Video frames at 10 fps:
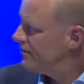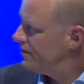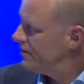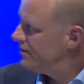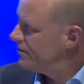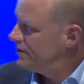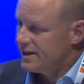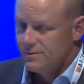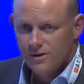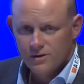the
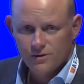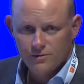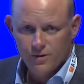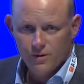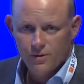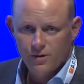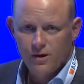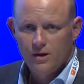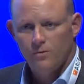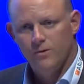exponential growth,
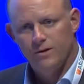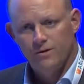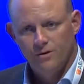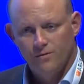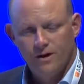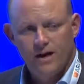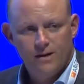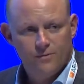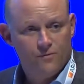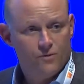with a very high
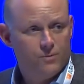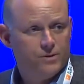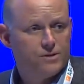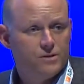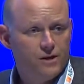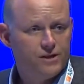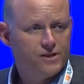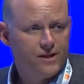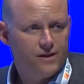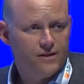performance, large
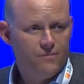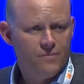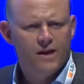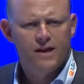scale,